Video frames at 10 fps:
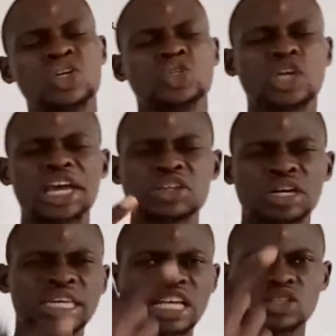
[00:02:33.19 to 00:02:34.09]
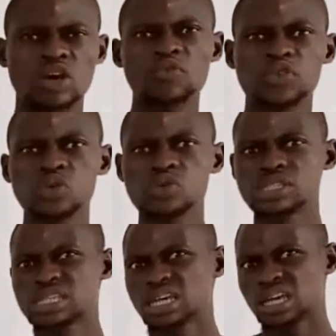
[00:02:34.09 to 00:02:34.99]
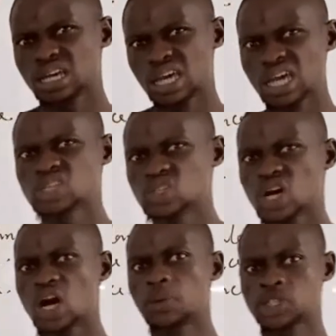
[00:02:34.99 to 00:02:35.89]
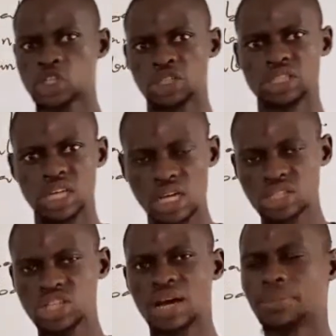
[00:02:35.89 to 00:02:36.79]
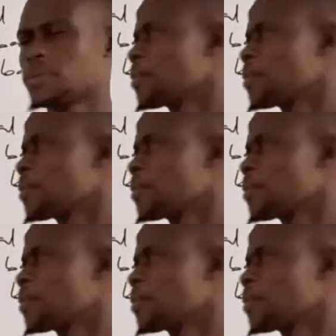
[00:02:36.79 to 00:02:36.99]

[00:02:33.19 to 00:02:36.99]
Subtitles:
So that you don't get confused in your option in Jamb.